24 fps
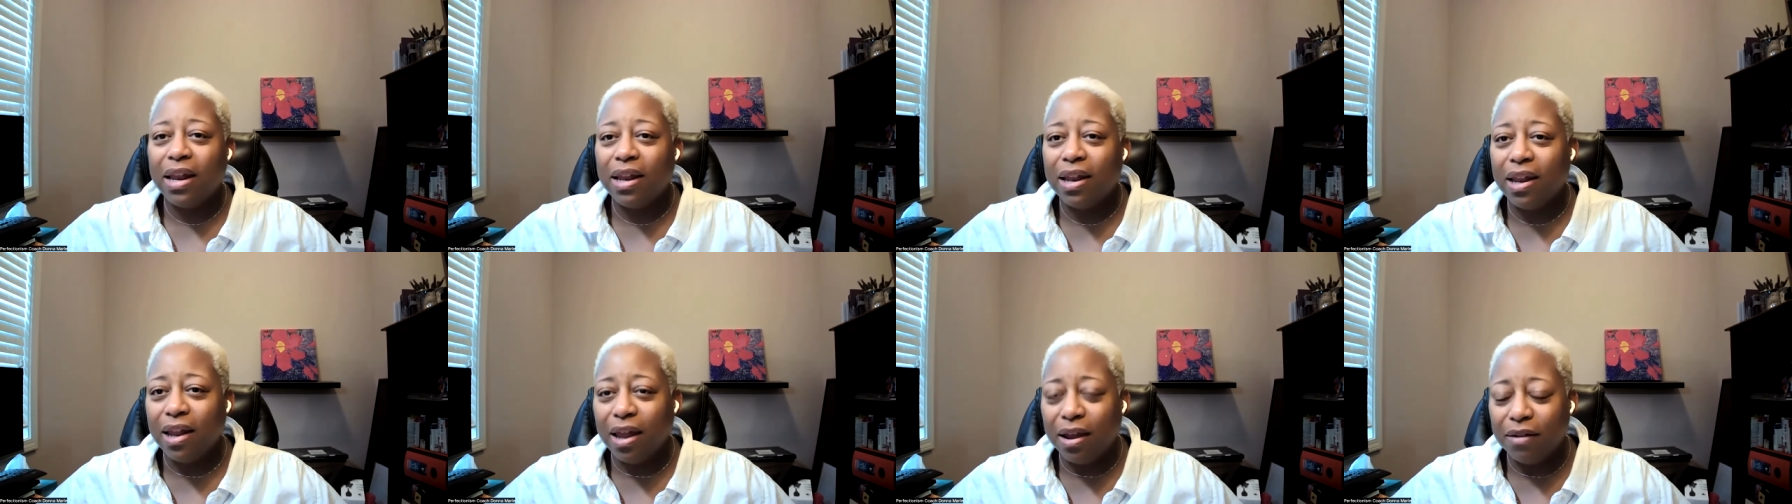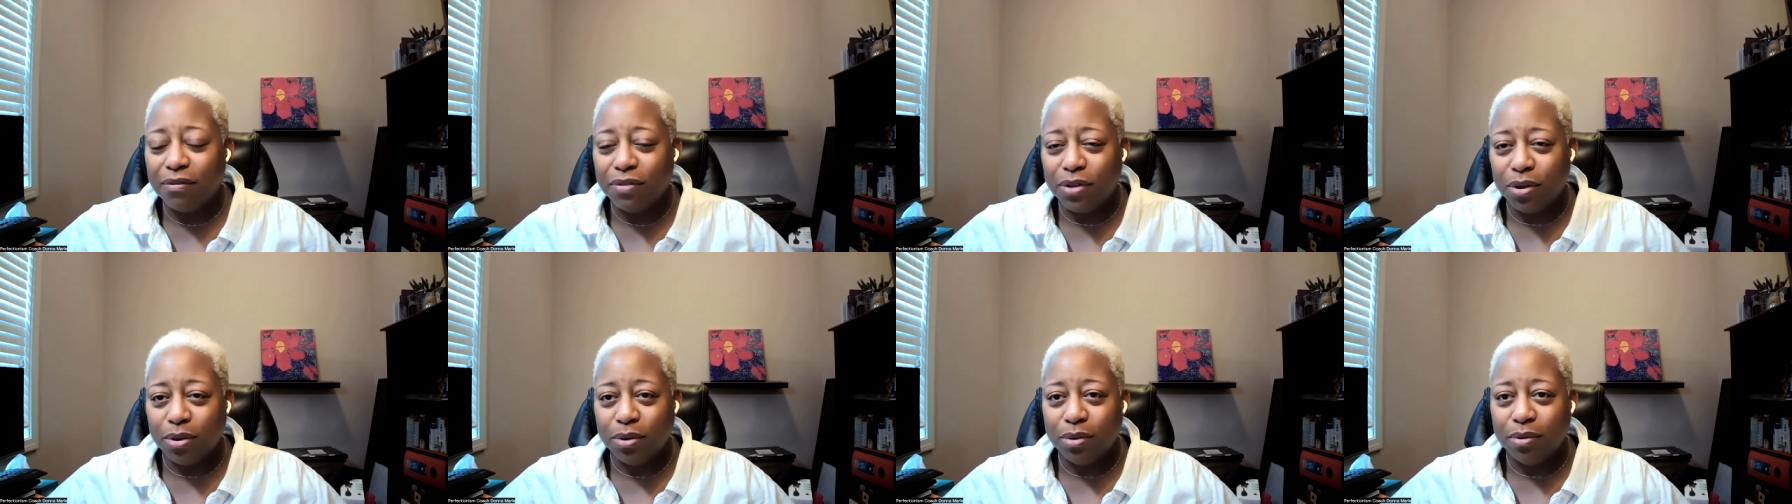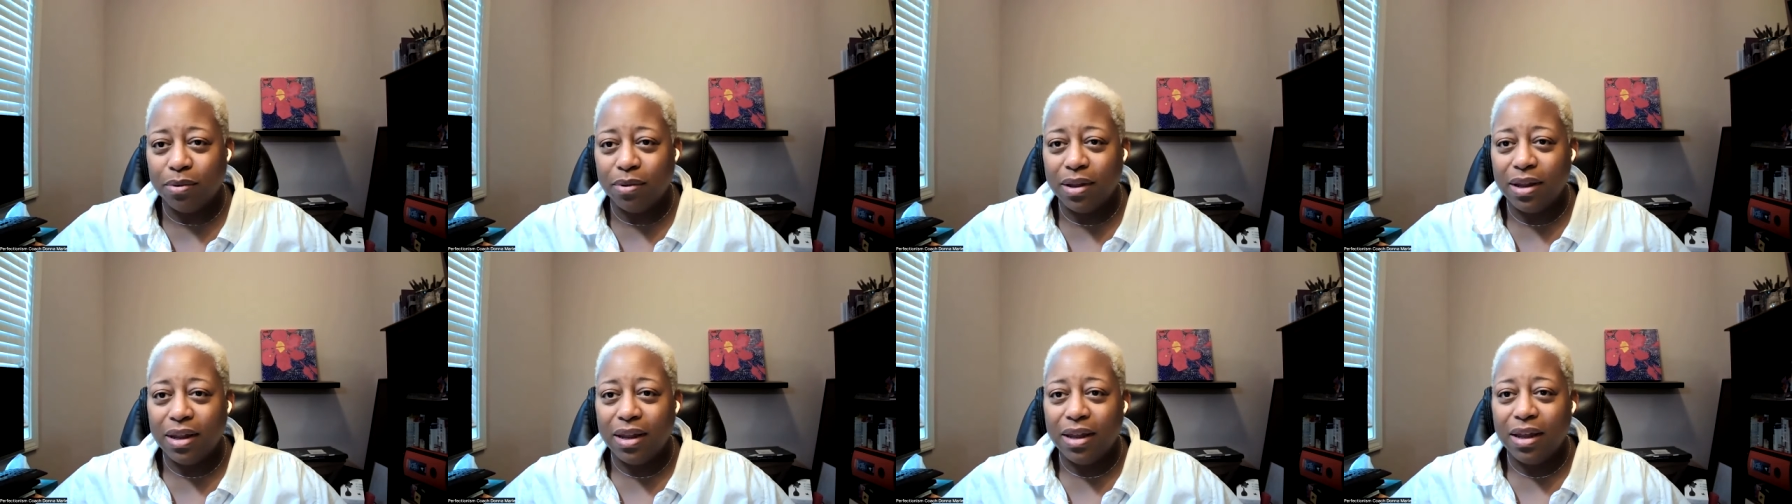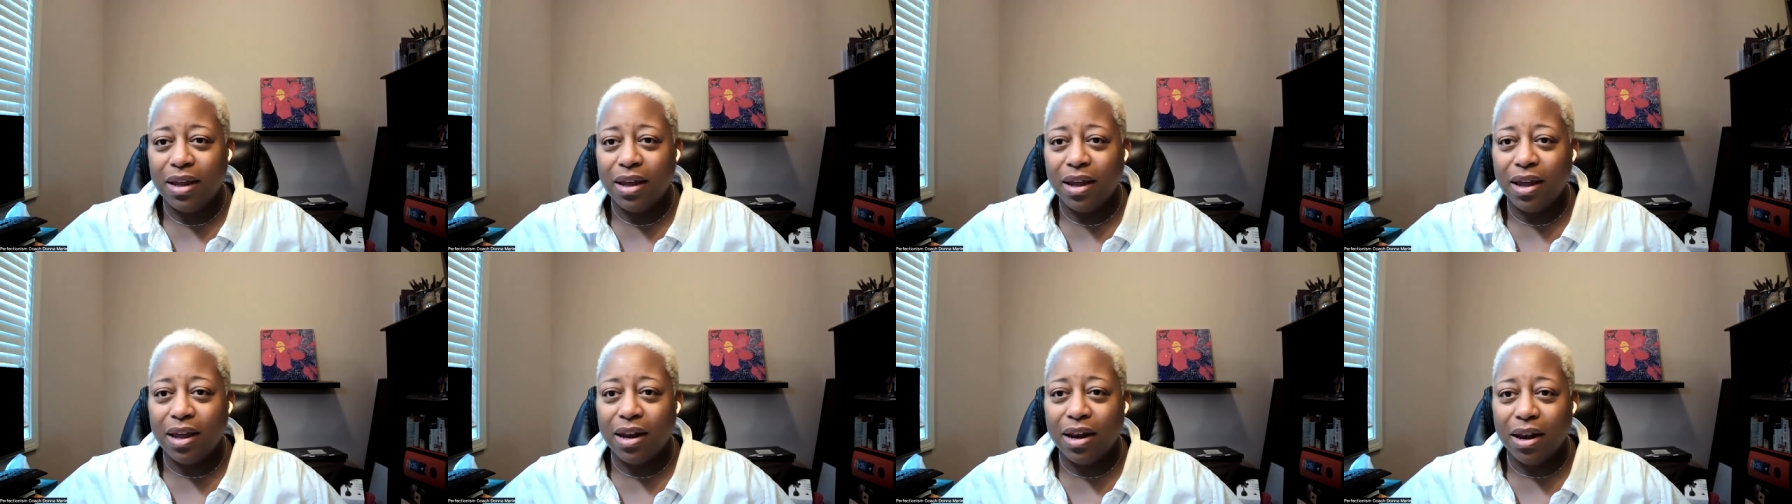love you
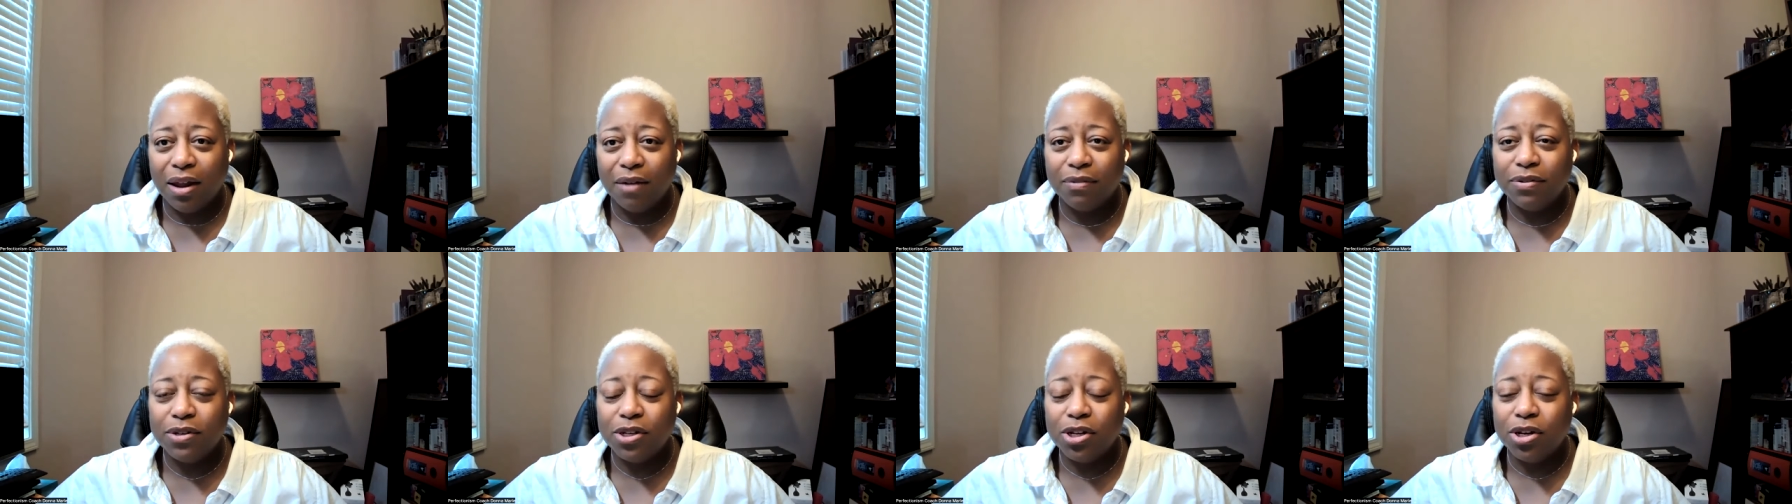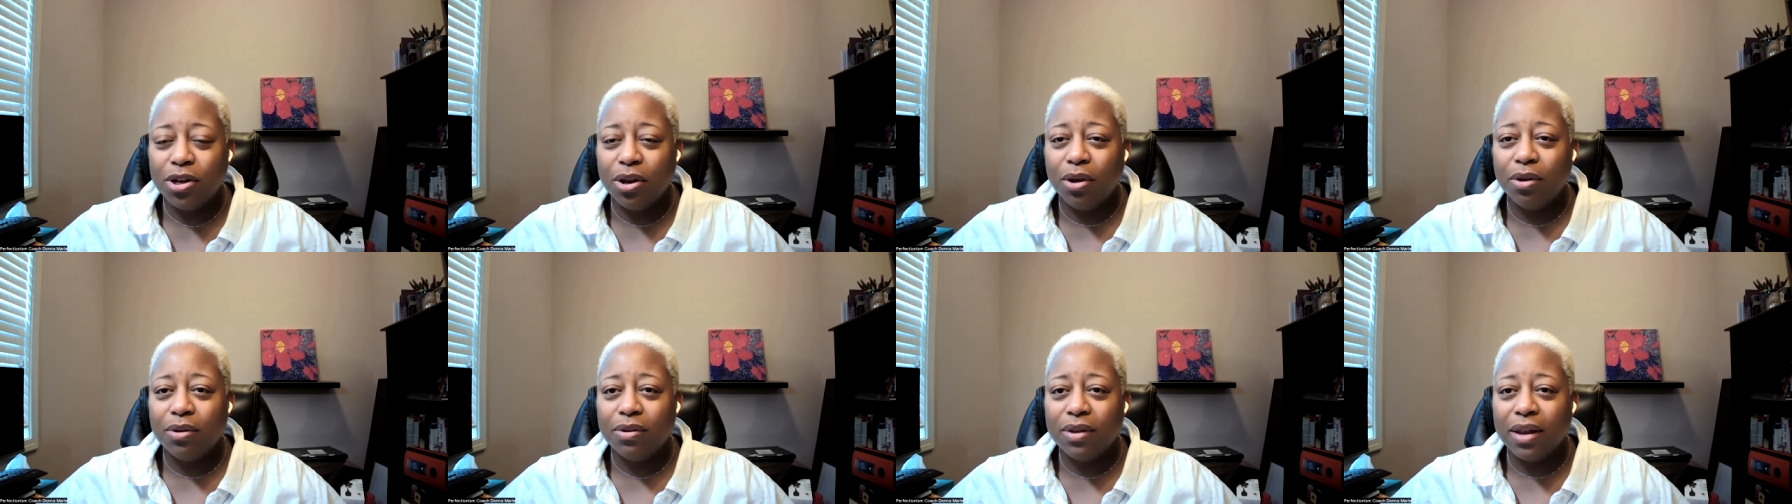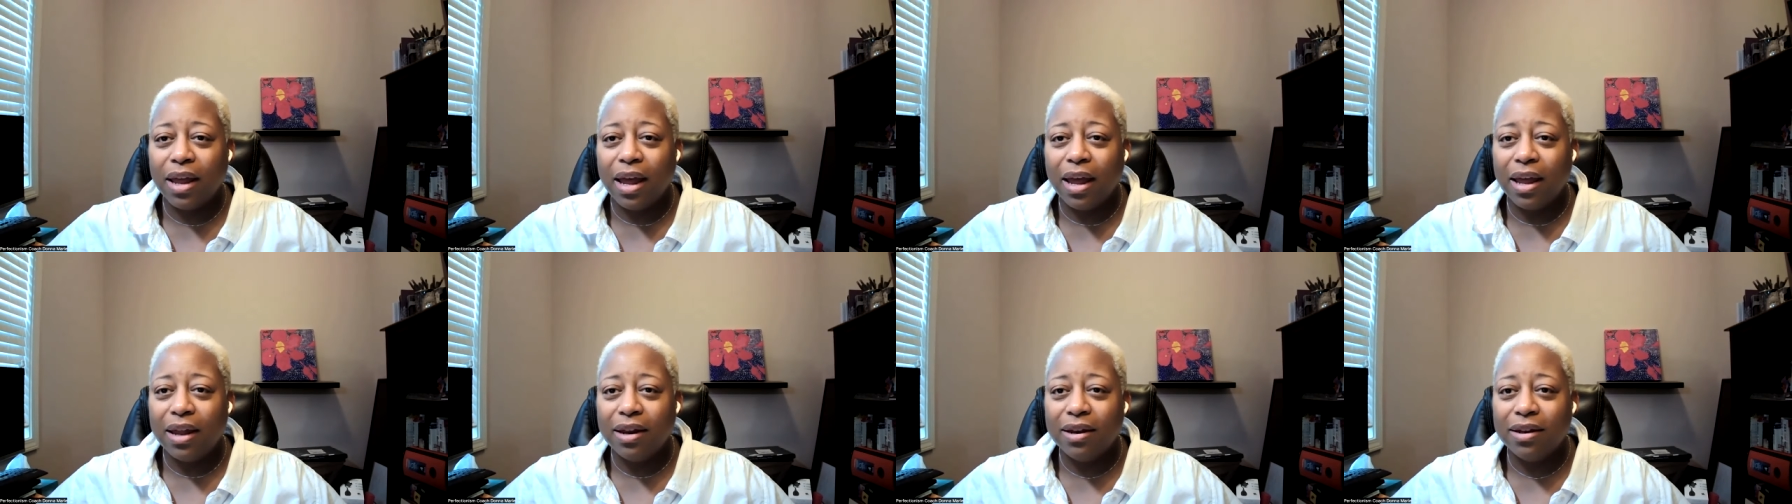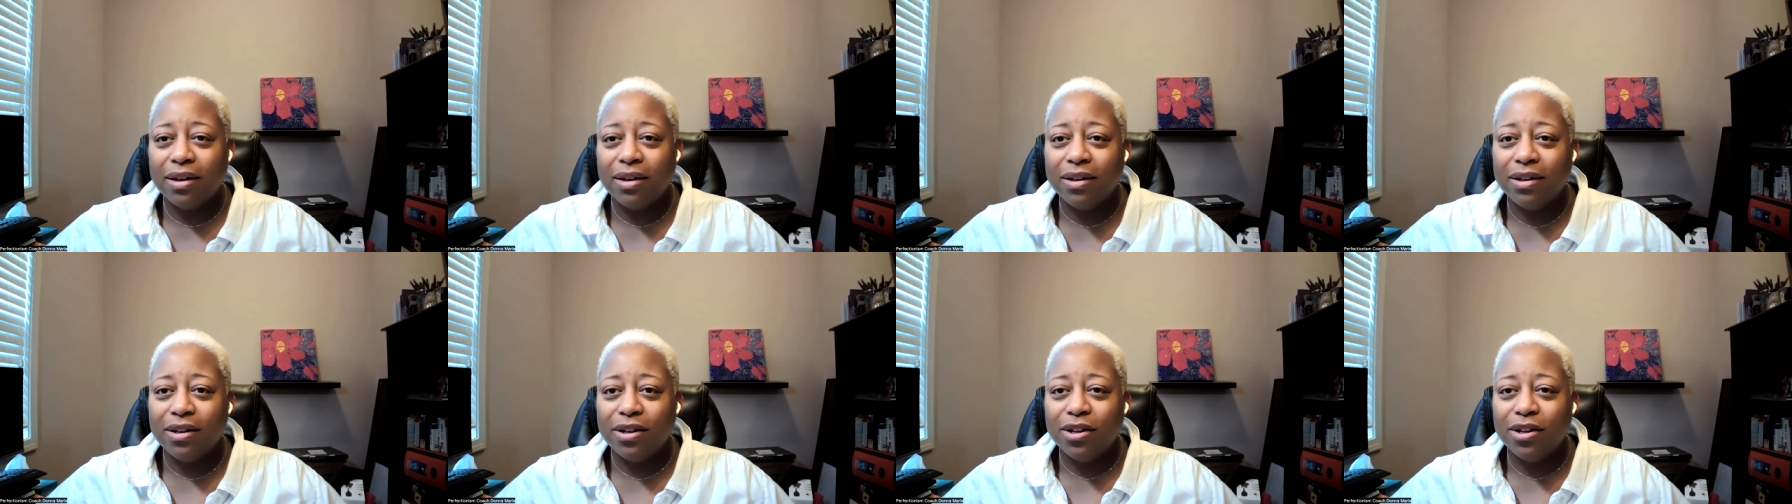enough to know that